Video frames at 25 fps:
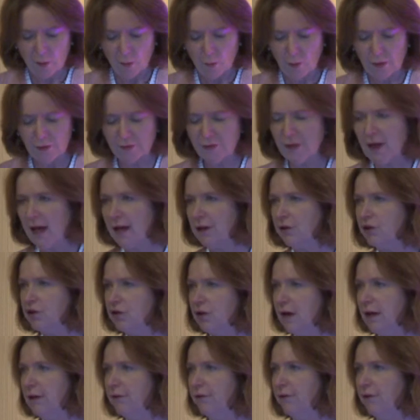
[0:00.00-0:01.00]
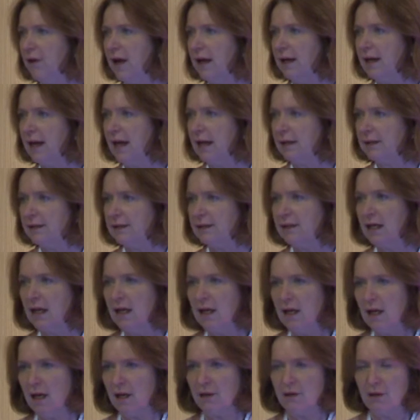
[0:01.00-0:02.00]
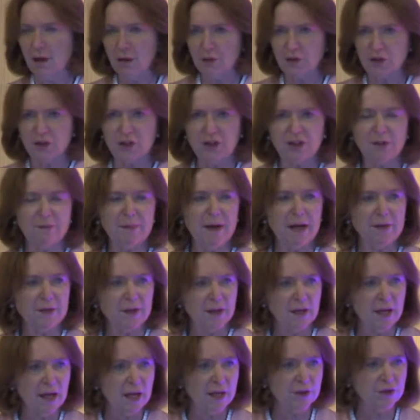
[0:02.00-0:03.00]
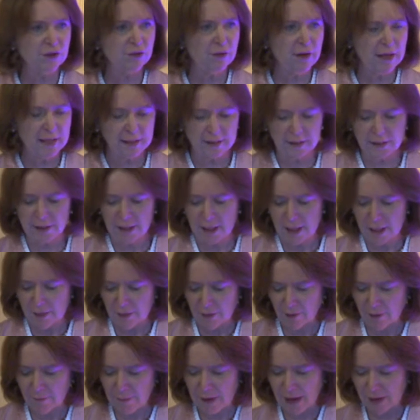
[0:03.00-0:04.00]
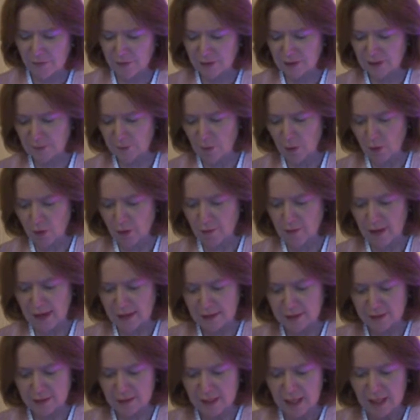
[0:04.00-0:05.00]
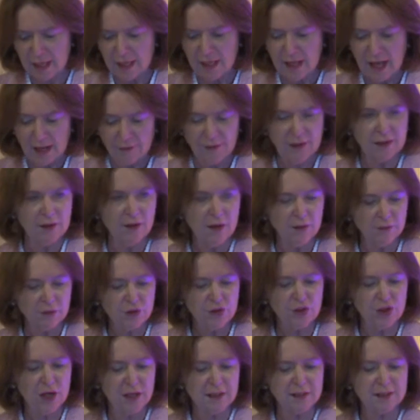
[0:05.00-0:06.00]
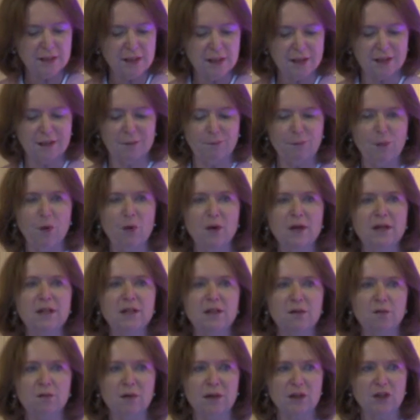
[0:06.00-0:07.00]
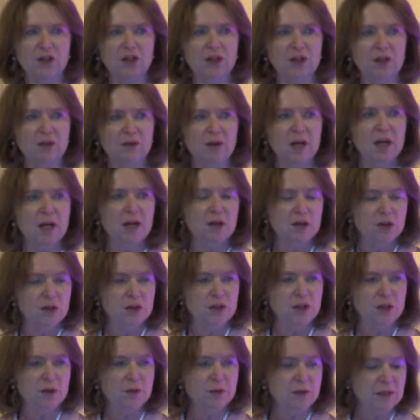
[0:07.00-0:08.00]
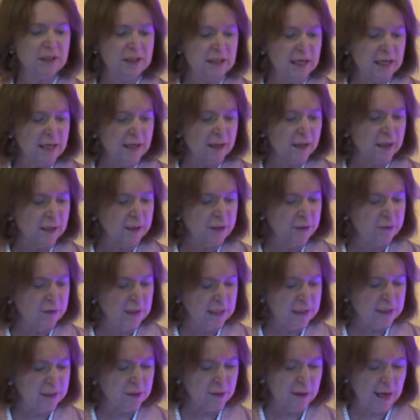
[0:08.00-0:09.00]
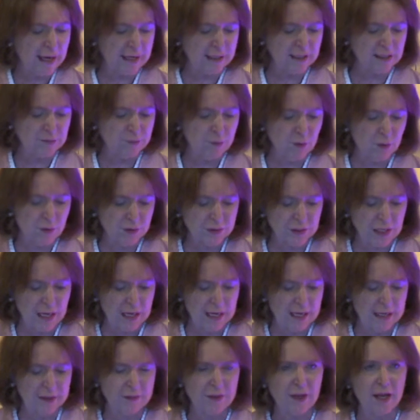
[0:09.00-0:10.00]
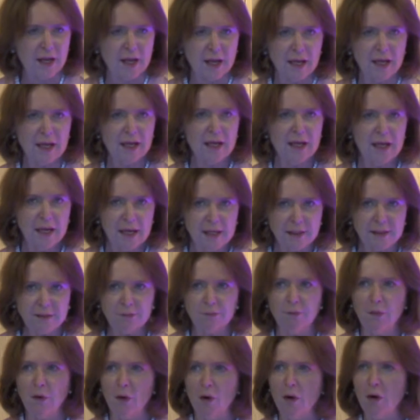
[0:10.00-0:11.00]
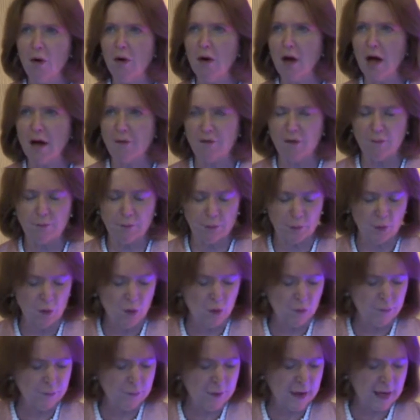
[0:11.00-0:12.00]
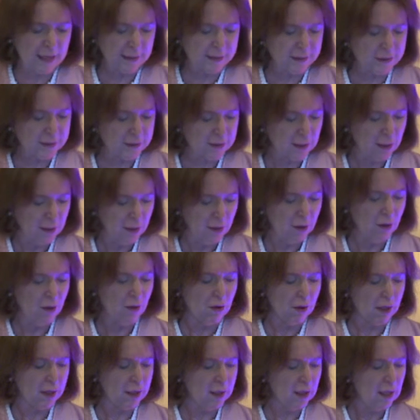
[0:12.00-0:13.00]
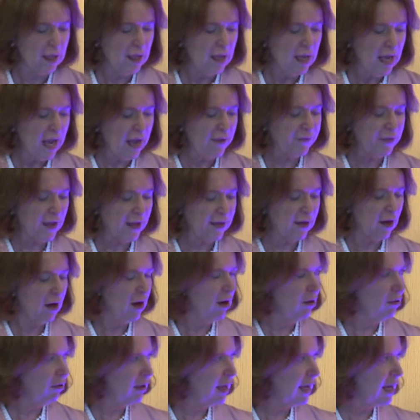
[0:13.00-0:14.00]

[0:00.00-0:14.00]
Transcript: with that trade finance are not just about the larger end, they're about the smaller end, and they're not just at the point at which you do the deal and you need to export either. It's more of a broad-based look at that whole